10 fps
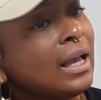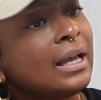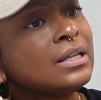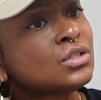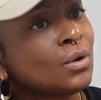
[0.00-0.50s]

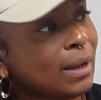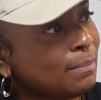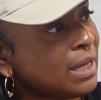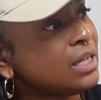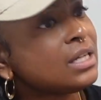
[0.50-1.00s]
And so
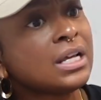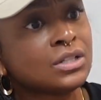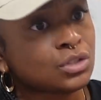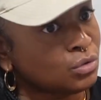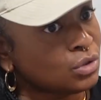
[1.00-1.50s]

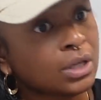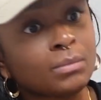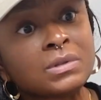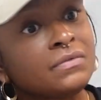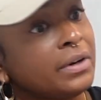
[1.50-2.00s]

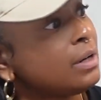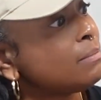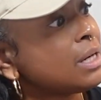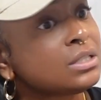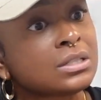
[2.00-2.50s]
it was very
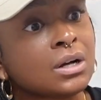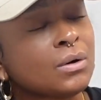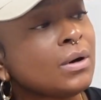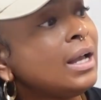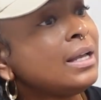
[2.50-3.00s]
much
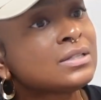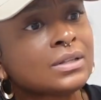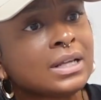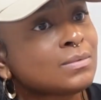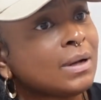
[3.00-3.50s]
so.
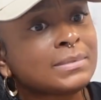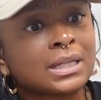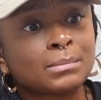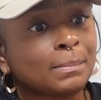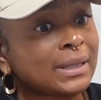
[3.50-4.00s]
So that's why I'm
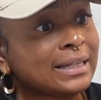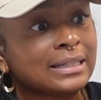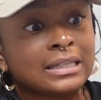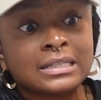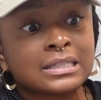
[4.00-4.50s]
telling people,
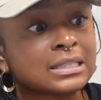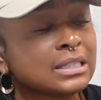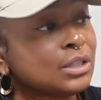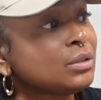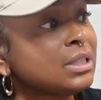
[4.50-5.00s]
like, this is
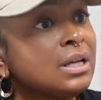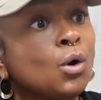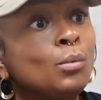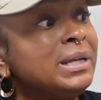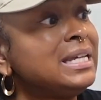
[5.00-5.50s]
literally
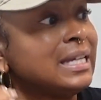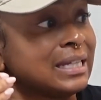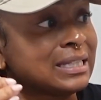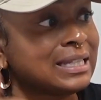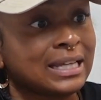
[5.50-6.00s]

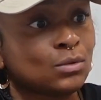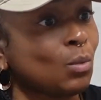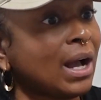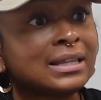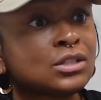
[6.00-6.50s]
obedience. That's
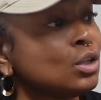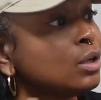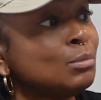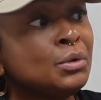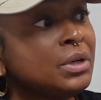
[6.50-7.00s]
why. So the
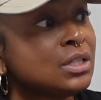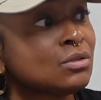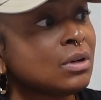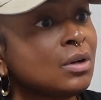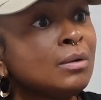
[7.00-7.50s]
community
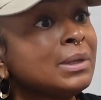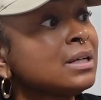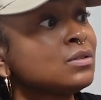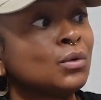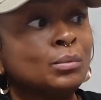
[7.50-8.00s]
is growing
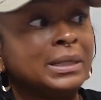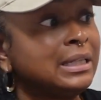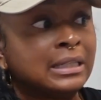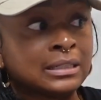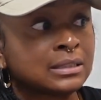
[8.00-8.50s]
because of
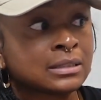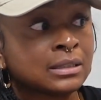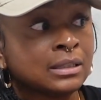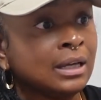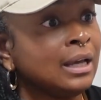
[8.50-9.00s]
obedience,
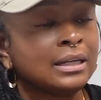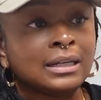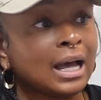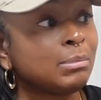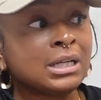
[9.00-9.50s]

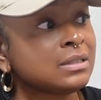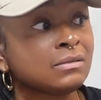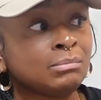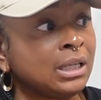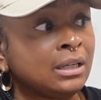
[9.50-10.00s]
not
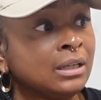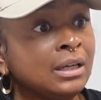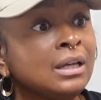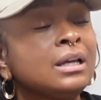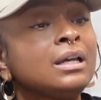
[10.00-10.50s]
because of
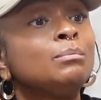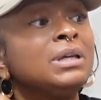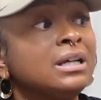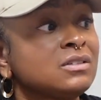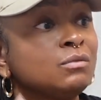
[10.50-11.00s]
me,
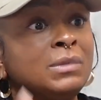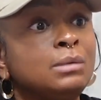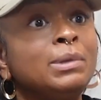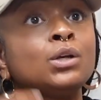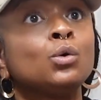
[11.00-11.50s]
because of
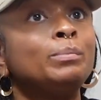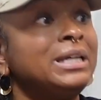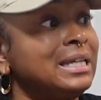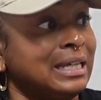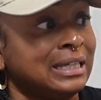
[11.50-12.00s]
me being
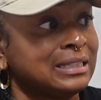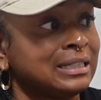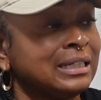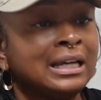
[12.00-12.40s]
obedient.